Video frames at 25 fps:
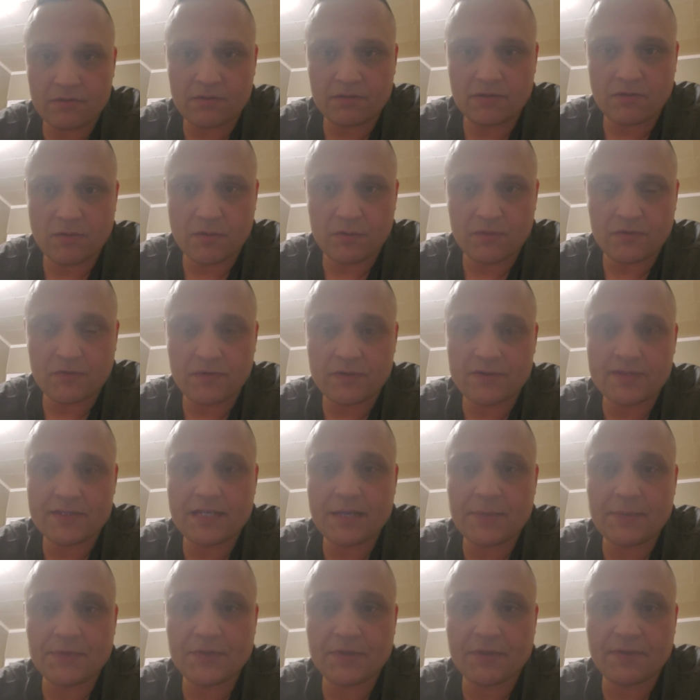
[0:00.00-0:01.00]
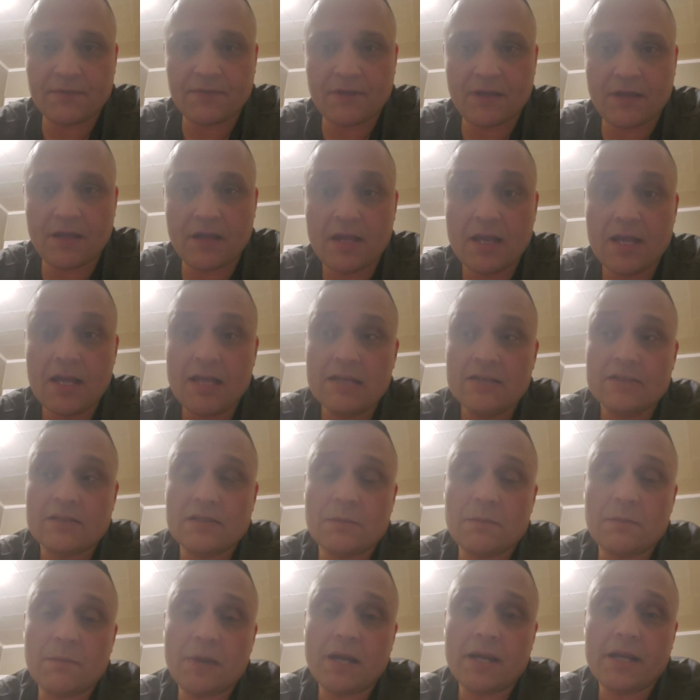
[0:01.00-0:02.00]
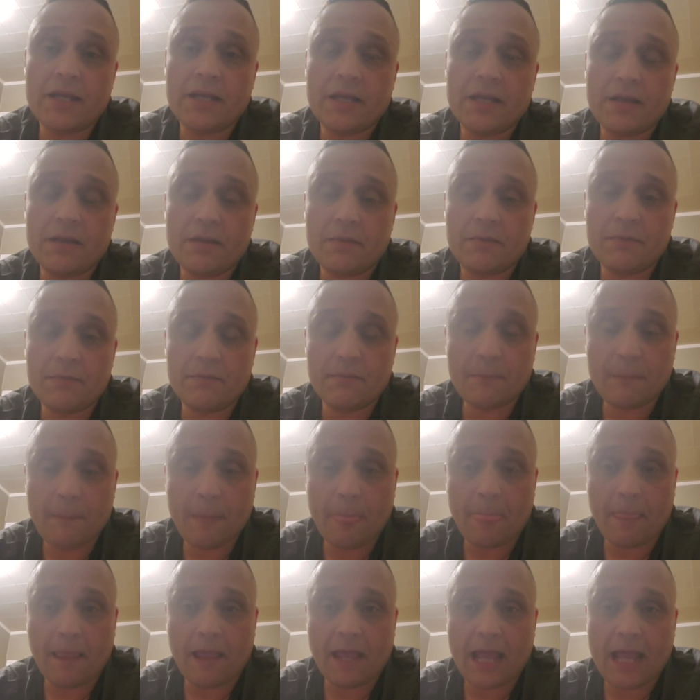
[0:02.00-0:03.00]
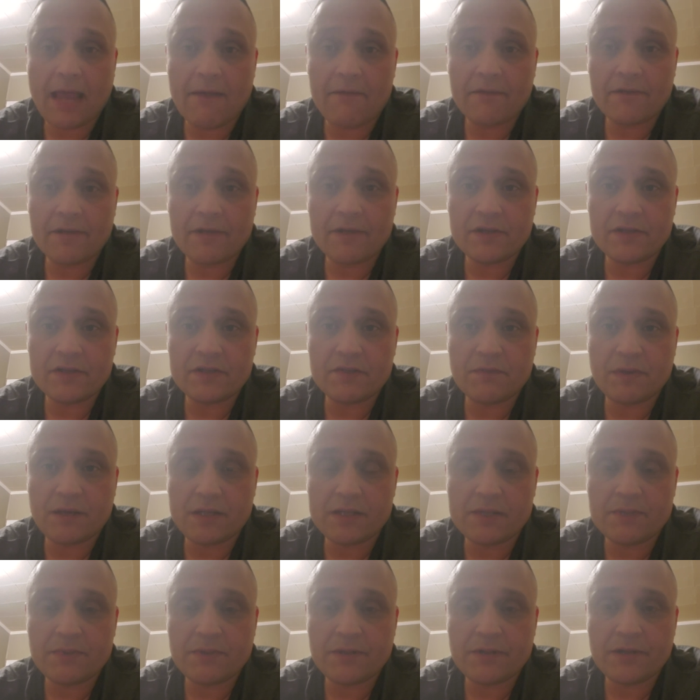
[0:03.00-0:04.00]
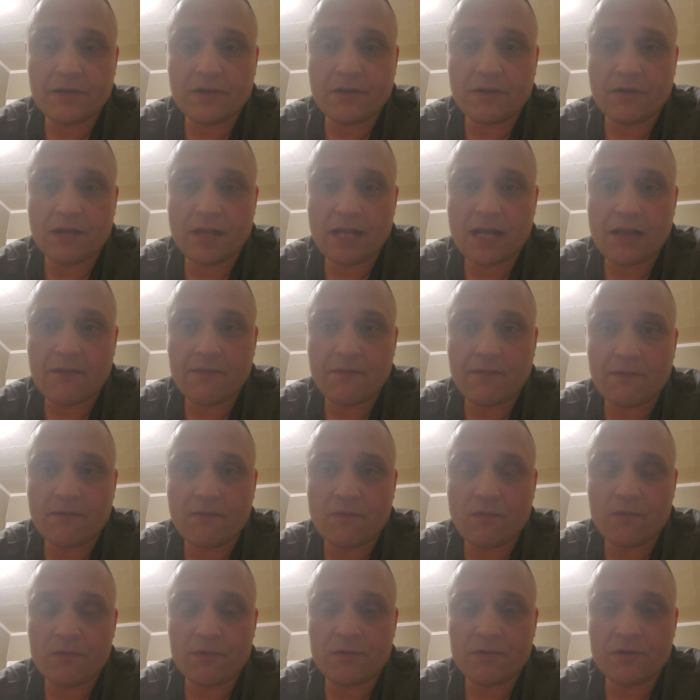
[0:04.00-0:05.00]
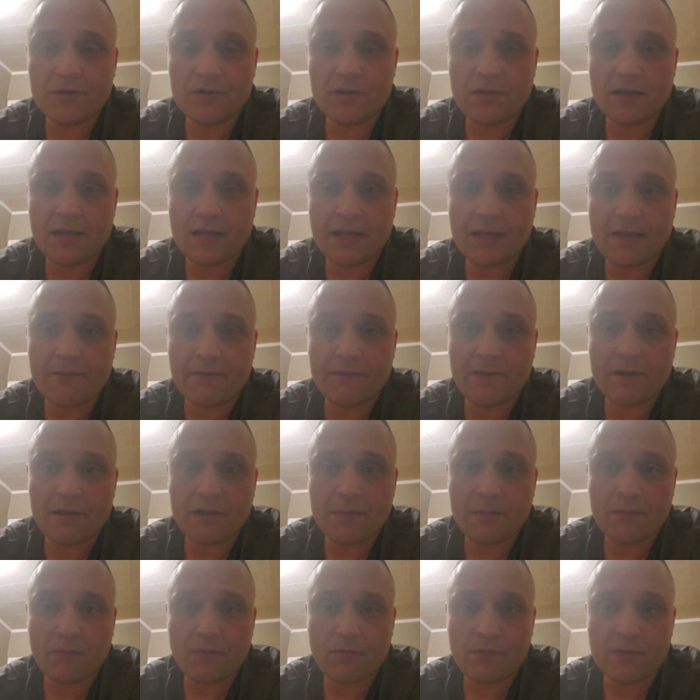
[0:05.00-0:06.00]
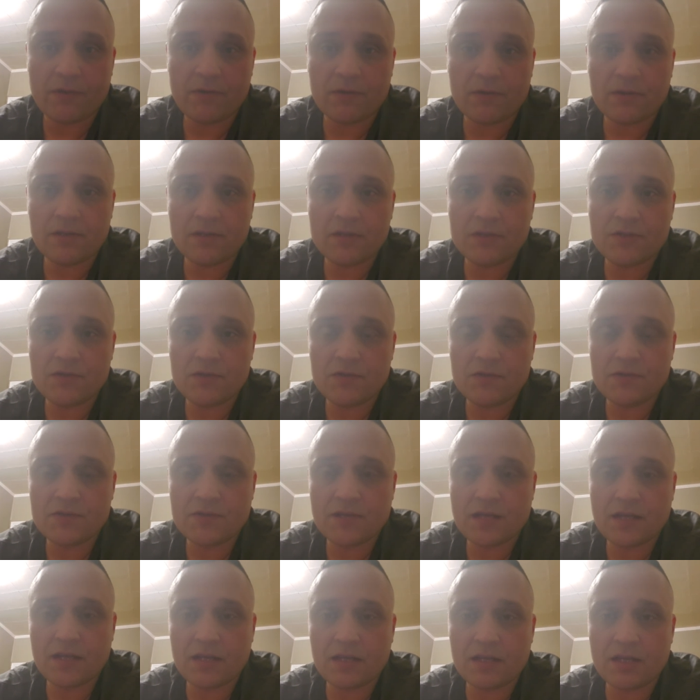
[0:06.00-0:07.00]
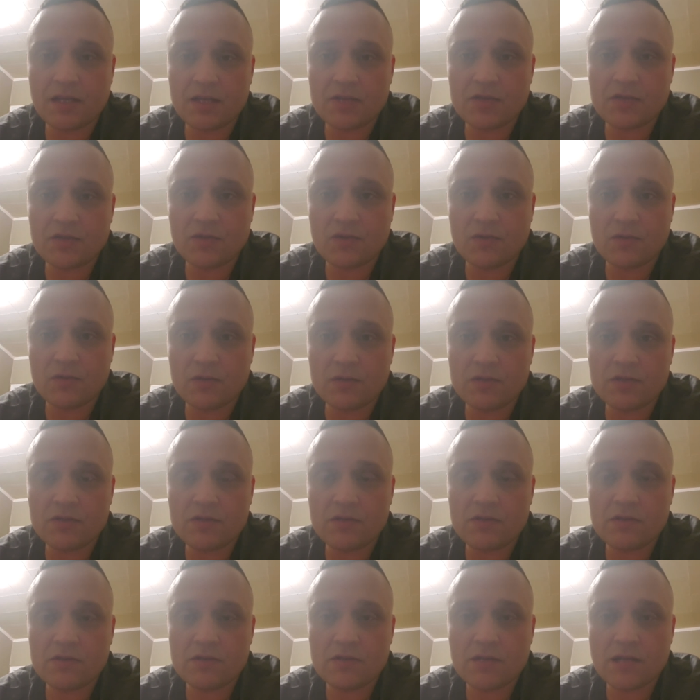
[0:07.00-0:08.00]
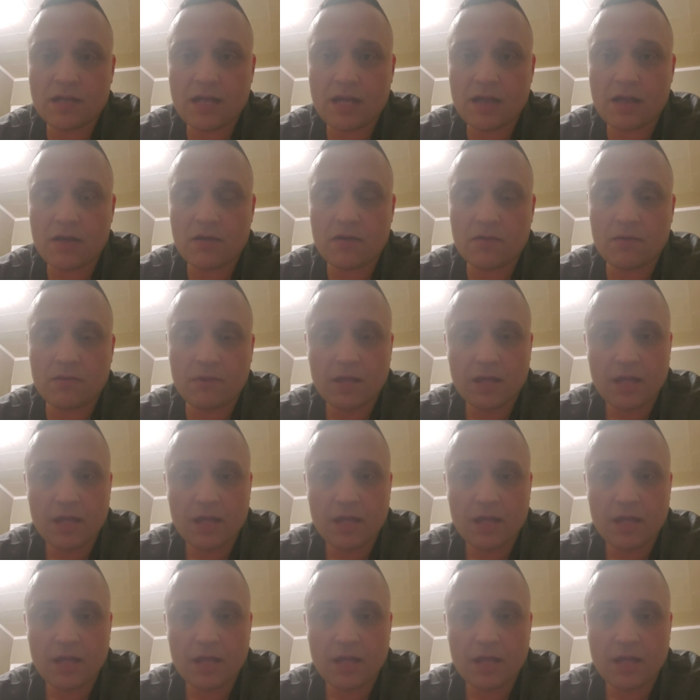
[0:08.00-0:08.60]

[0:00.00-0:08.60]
going through the steps of somebody having a displacement in their life, a void in their life, parental issues, psychological issues, and how